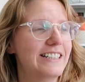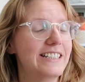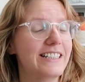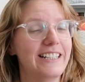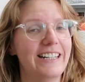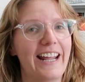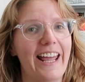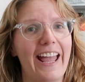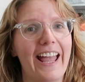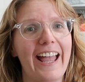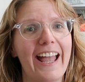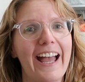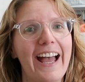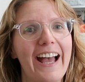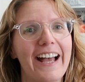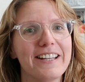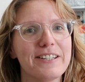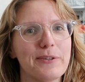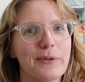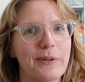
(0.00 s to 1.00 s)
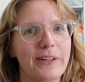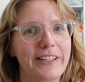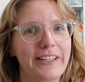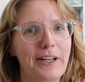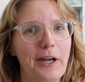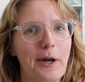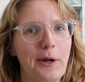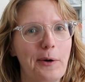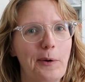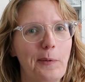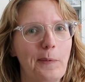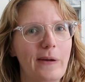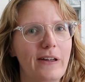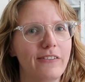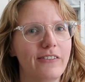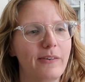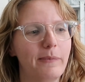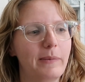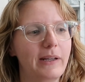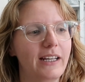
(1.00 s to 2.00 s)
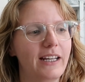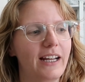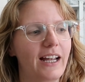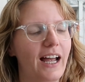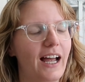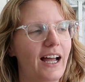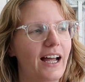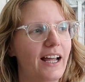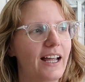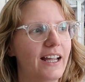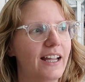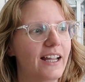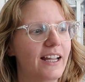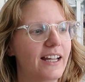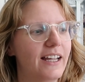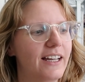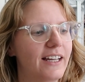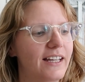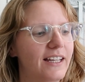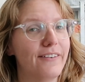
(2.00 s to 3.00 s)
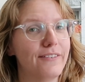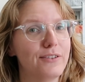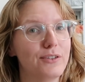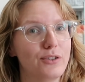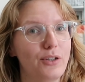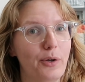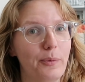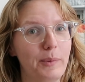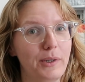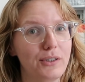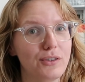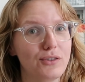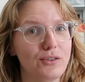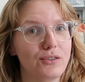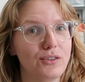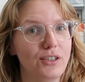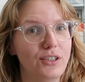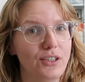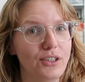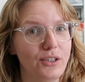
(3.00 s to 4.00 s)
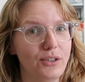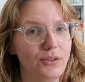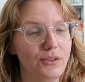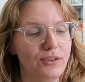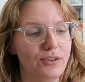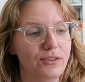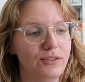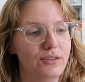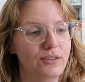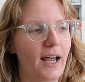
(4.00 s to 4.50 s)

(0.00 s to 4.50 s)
Today has really gotten away from me. I have so much to do.